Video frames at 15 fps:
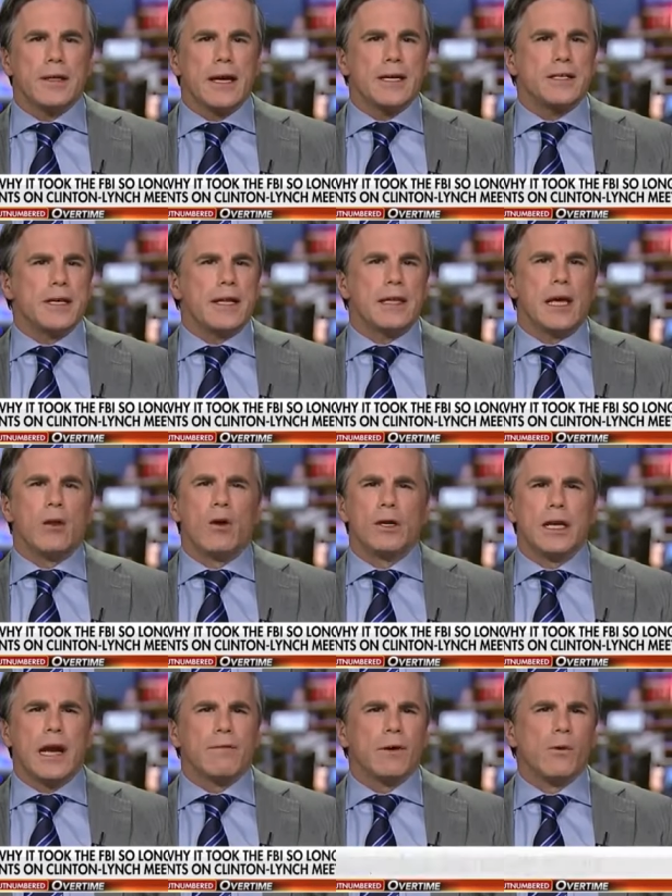they said they
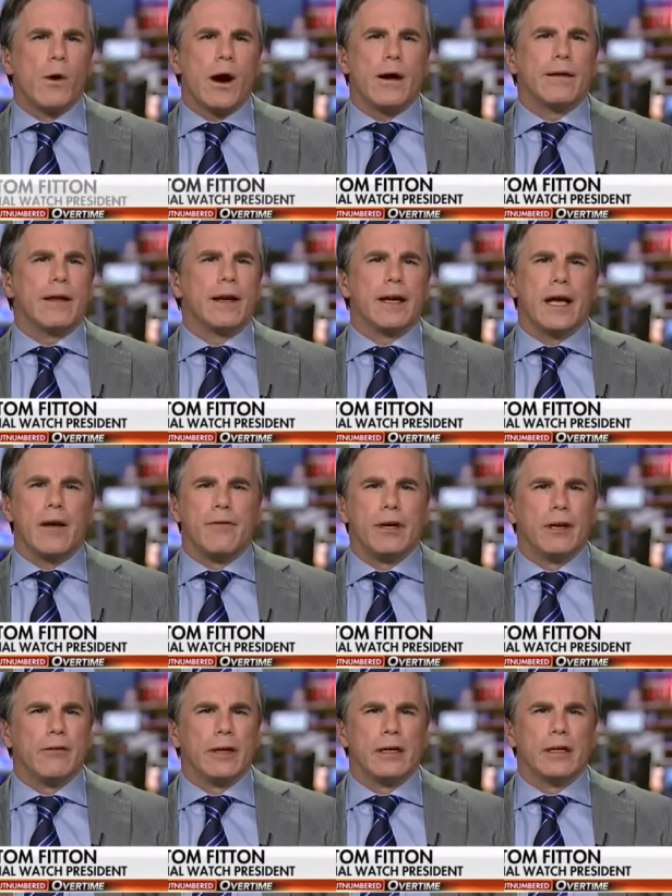looked everywhere. They didn't have
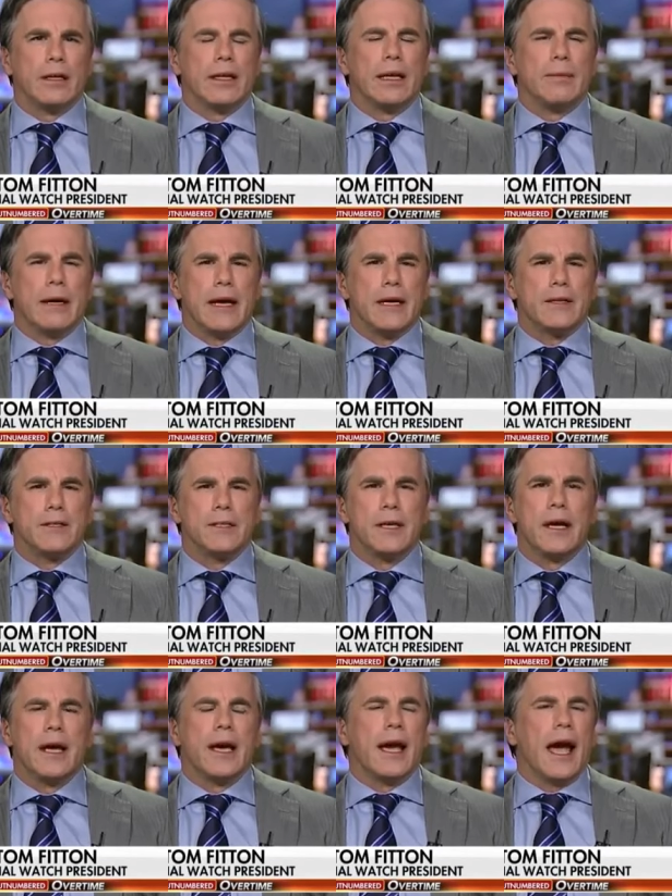Hillary Clinton emails.